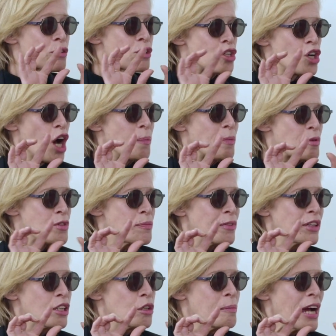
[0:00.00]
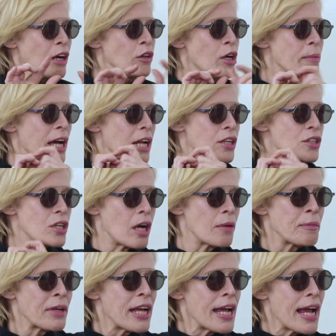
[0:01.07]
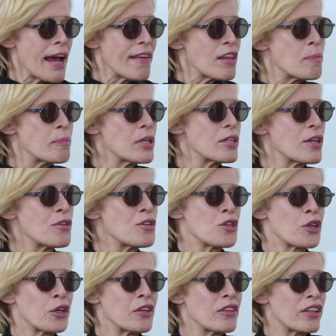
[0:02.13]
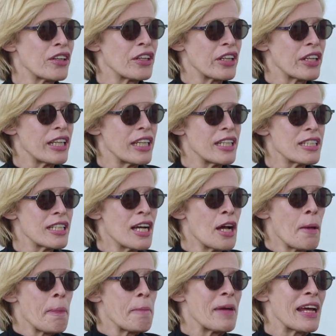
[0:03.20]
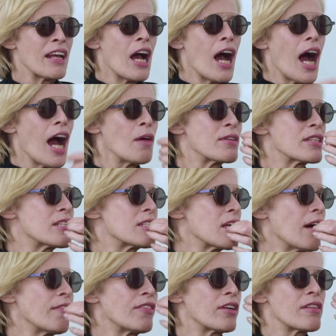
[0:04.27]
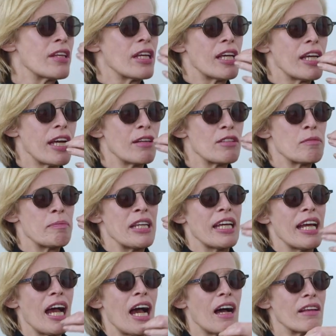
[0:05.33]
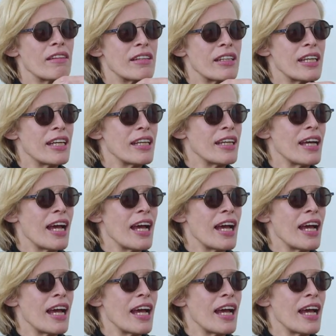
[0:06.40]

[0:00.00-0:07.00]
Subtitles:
shop. It was a little macrobiotic shop, and they put no sugar in their cookies. Man, I would suffer thinking I was being healthy,